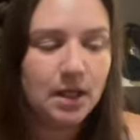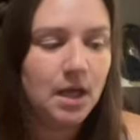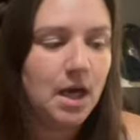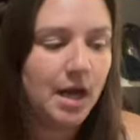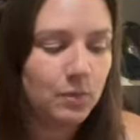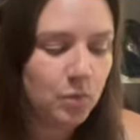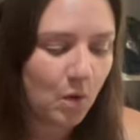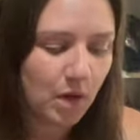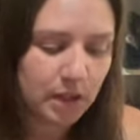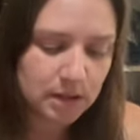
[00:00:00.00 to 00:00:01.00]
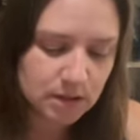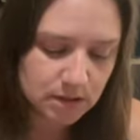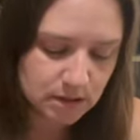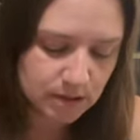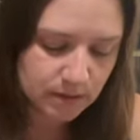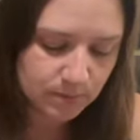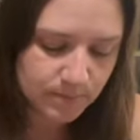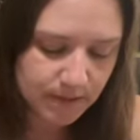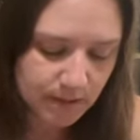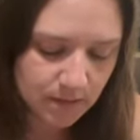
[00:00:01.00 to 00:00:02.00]
I wore it a little
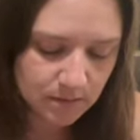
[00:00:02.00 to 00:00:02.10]
bit